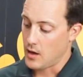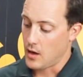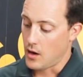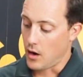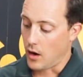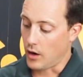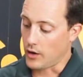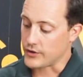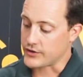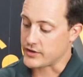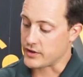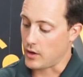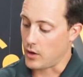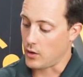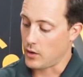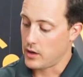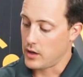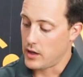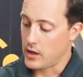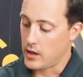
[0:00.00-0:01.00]

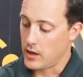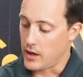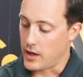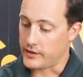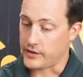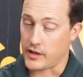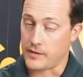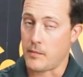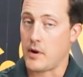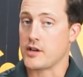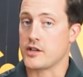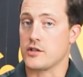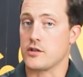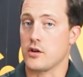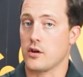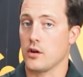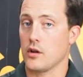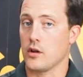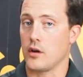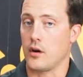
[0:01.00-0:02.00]
Also, as I had mentioned
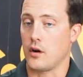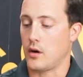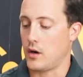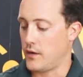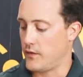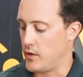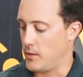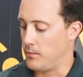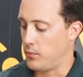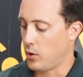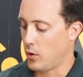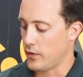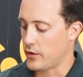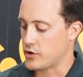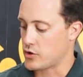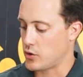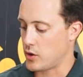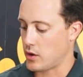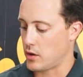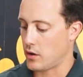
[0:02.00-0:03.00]
earlier, if you pull the
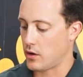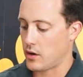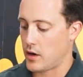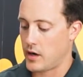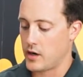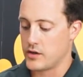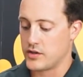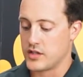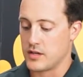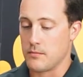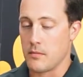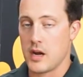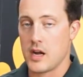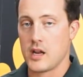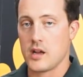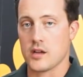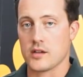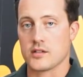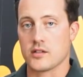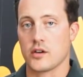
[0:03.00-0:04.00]
trigger and you see
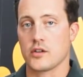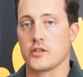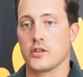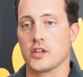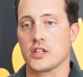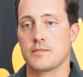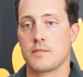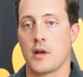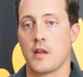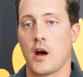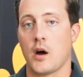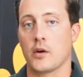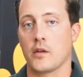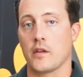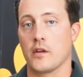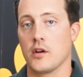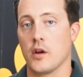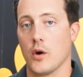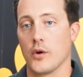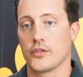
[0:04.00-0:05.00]
media start to expel out of
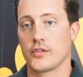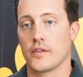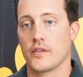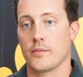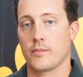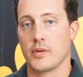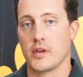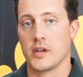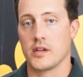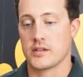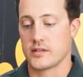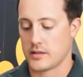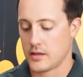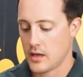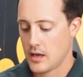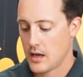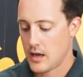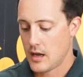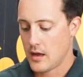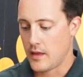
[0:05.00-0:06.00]
the nose of the piece,
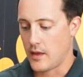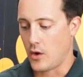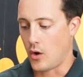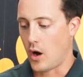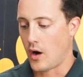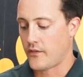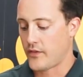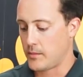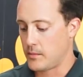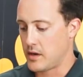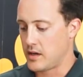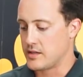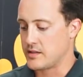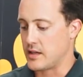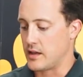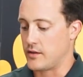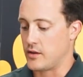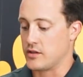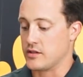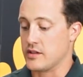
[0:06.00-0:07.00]
that often means
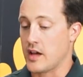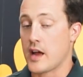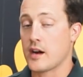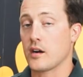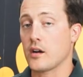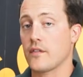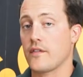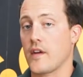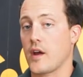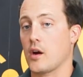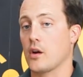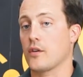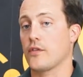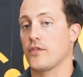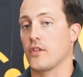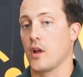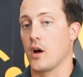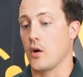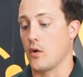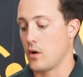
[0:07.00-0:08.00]
that there's not enough
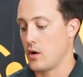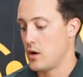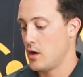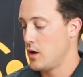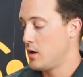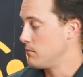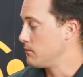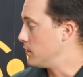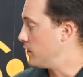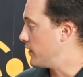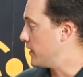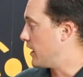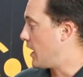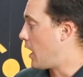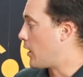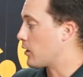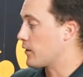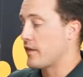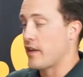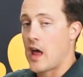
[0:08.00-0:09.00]
airflow moving
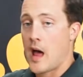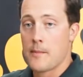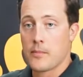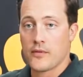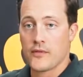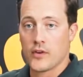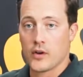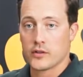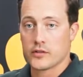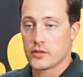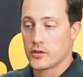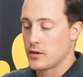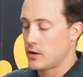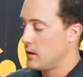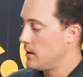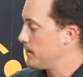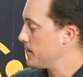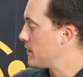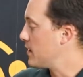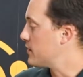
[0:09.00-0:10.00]
out of the HEPA filter.
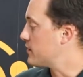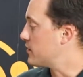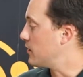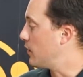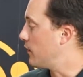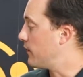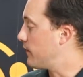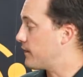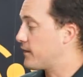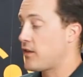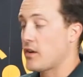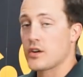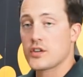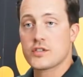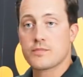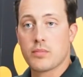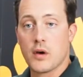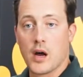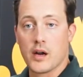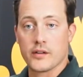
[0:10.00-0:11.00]
So
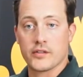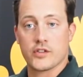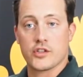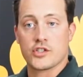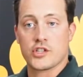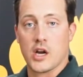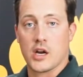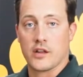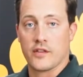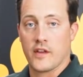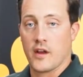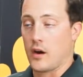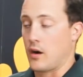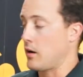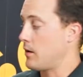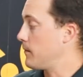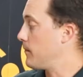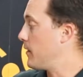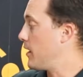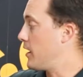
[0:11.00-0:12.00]
first spot is to check there.